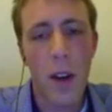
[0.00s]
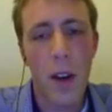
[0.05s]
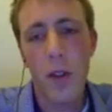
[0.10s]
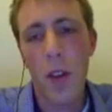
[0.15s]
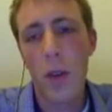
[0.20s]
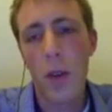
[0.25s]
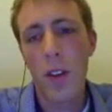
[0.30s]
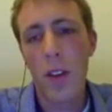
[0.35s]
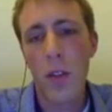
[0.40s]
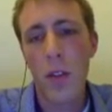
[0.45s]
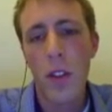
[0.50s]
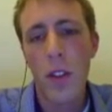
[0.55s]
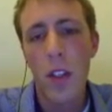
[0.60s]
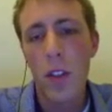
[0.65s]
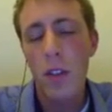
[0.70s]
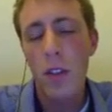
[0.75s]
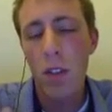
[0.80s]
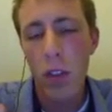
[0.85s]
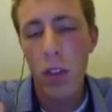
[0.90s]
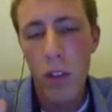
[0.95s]
So if you
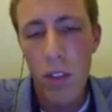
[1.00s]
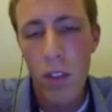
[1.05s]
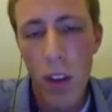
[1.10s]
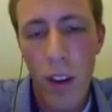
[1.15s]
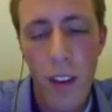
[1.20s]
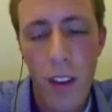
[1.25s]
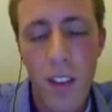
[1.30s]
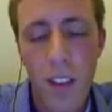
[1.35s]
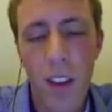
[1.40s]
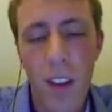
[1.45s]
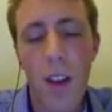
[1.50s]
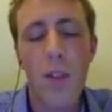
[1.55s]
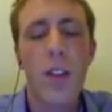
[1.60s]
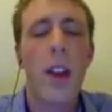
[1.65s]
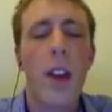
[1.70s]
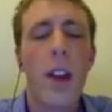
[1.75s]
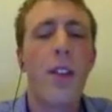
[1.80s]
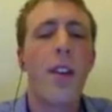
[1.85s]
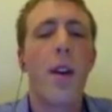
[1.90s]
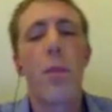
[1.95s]
just start this life
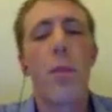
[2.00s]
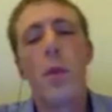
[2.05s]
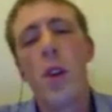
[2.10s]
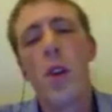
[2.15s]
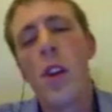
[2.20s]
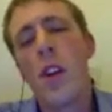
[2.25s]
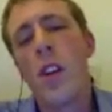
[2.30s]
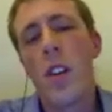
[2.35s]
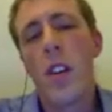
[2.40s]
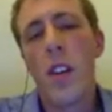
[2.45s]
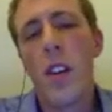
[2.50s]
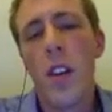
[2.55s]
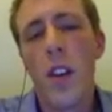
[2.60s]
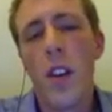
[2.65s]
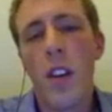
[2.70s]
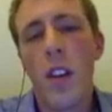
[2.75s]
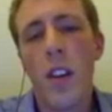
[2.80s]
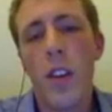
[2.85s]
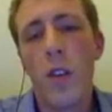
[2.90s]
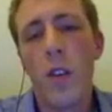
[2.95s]
cycle up,
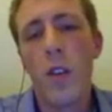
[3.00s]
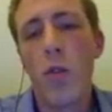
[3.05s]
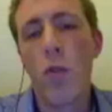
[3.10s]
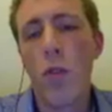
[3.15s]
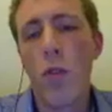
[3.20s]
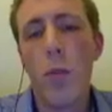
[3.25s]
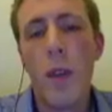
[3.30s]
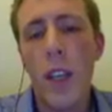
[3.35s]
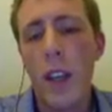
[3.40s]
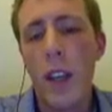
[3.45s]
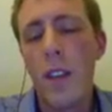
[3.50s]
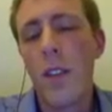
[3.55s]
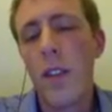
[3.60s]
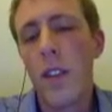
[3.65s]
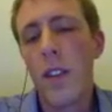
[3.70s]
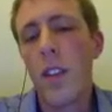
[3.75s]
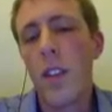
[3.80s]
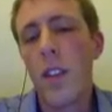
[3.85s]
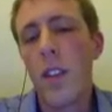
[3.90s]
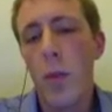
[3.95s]
you will
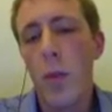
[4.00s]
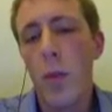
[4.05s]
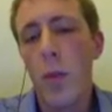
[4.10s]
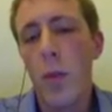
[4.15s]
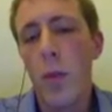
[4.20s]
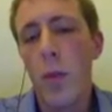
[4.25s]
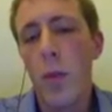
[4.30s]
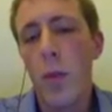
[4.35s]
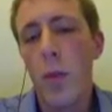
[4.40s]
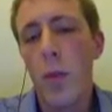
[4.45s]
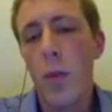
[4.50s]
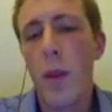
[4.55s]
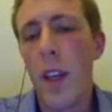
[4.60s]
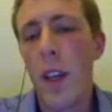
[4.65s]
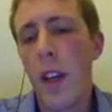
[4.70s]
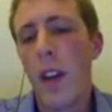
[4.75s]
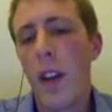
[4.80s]
be, you'll be